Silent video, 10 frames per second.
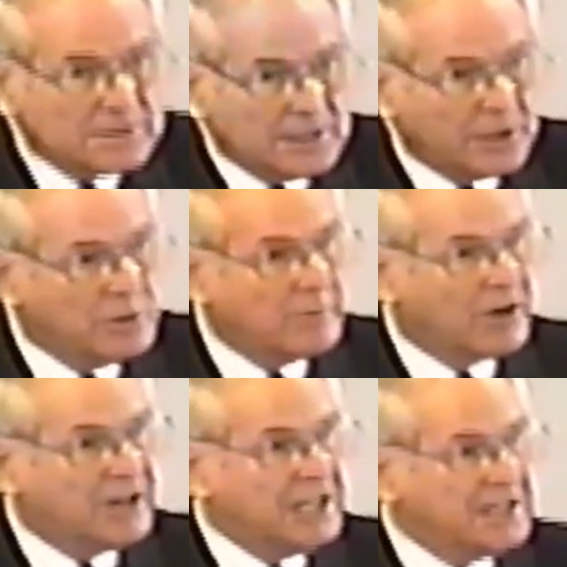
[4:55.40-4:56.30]
in whom
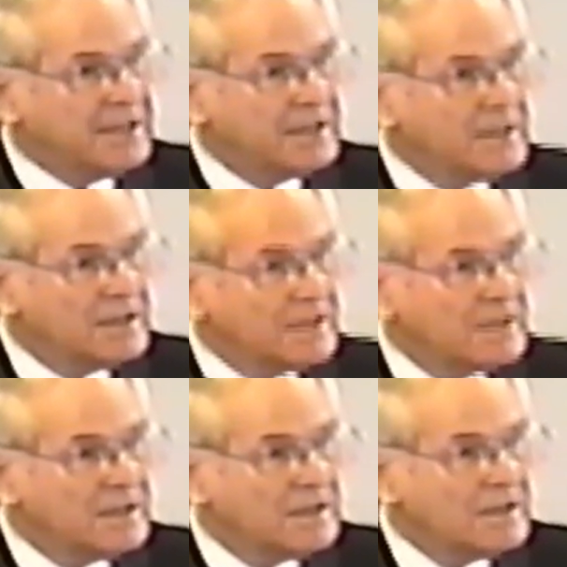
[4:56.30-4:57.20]
are hid
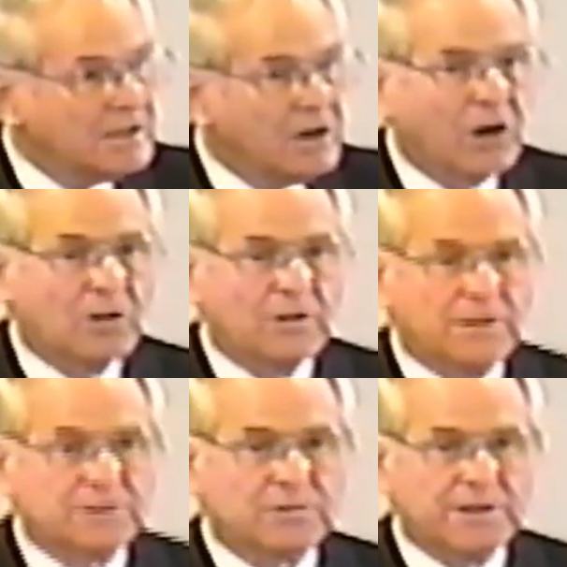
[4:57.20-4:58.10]
all
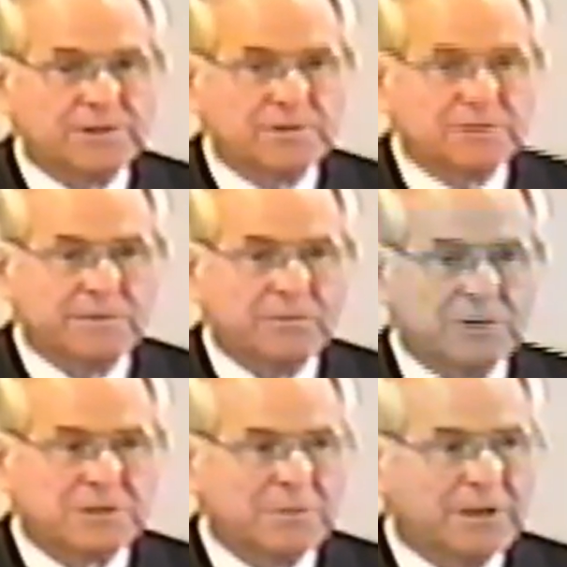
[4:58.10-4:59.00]
the treasures of
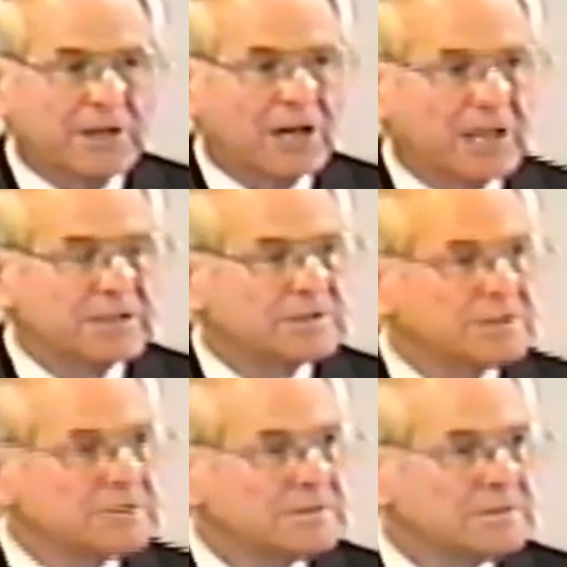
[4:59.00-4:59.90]
wisdom and
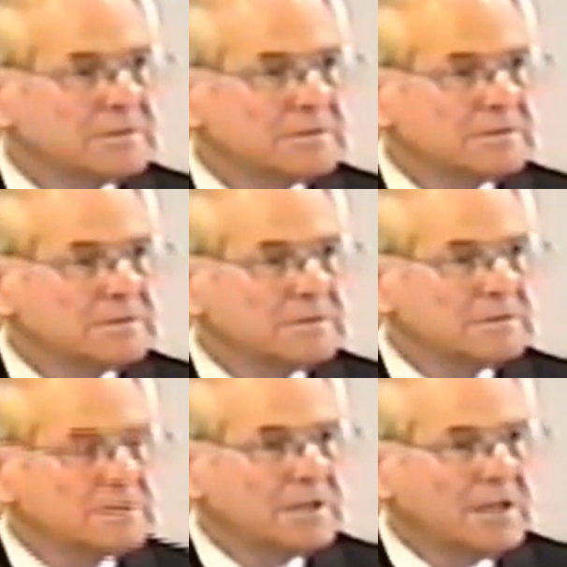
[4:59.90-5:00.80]
knowledge.
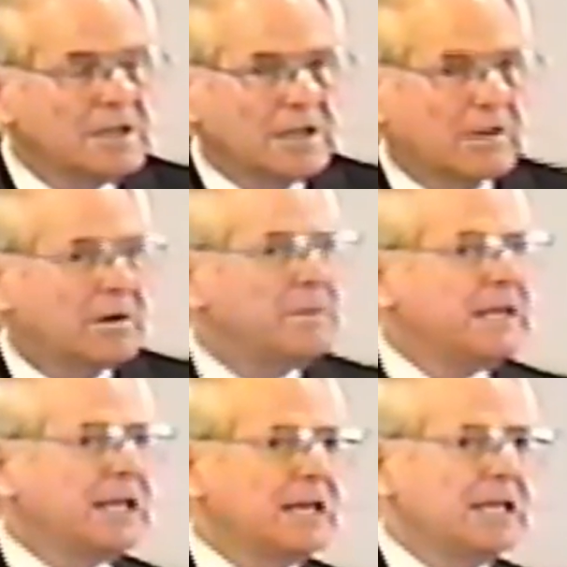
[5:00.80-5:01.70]
Now,
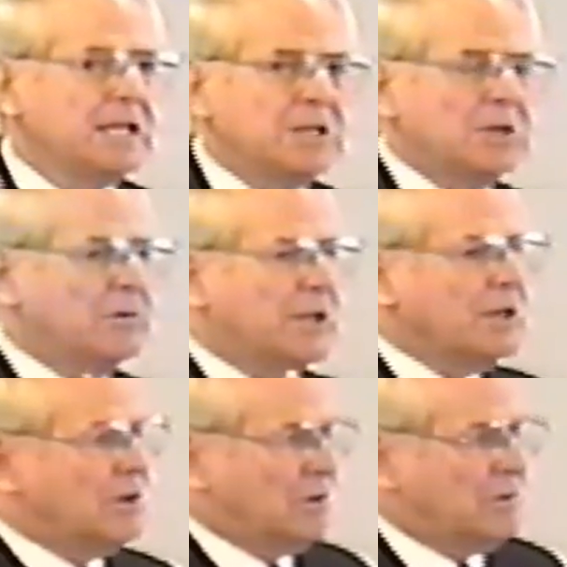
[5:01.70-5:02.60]
immediately you would
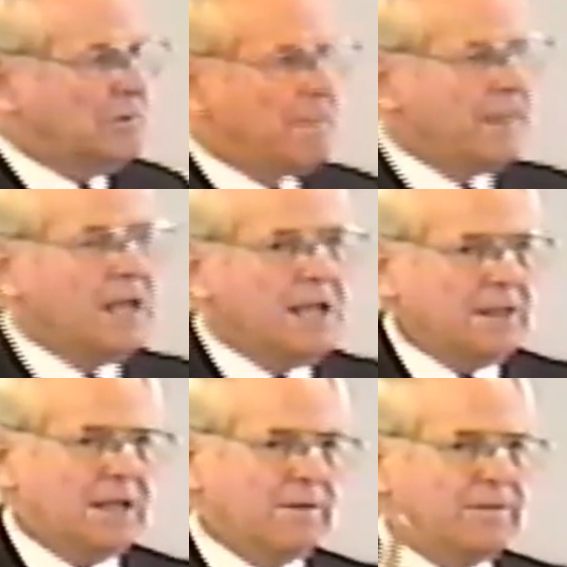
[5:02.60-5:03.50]
know
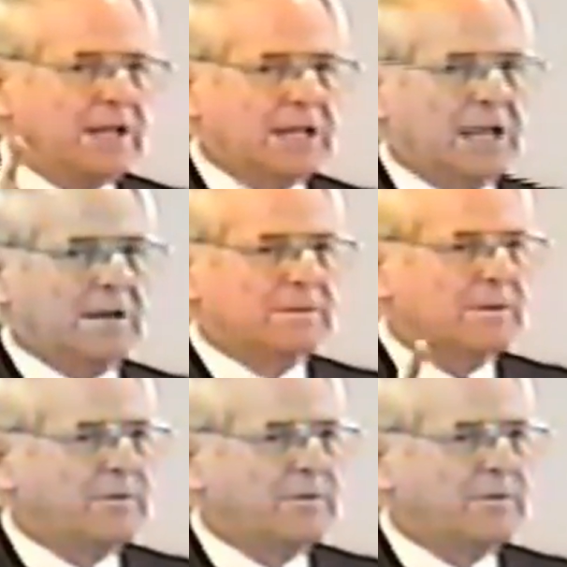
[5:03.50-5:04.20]
that if they can have a